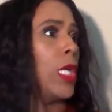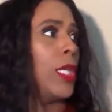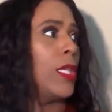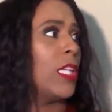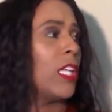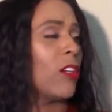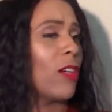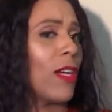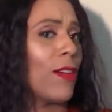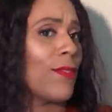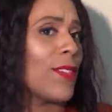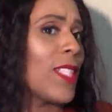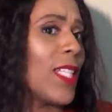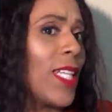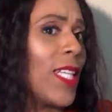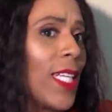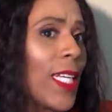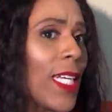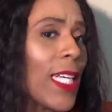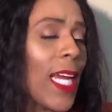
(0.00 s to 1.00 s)
they don't have
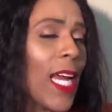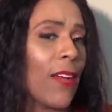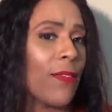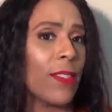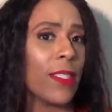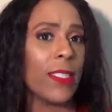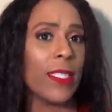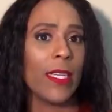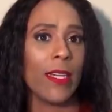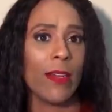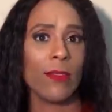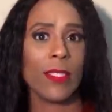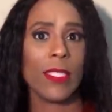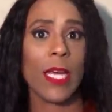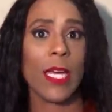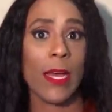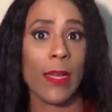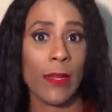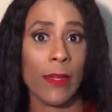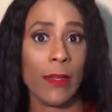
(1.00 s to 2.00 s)
seating and I have to sit
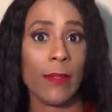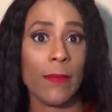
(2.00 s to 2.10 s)
outside.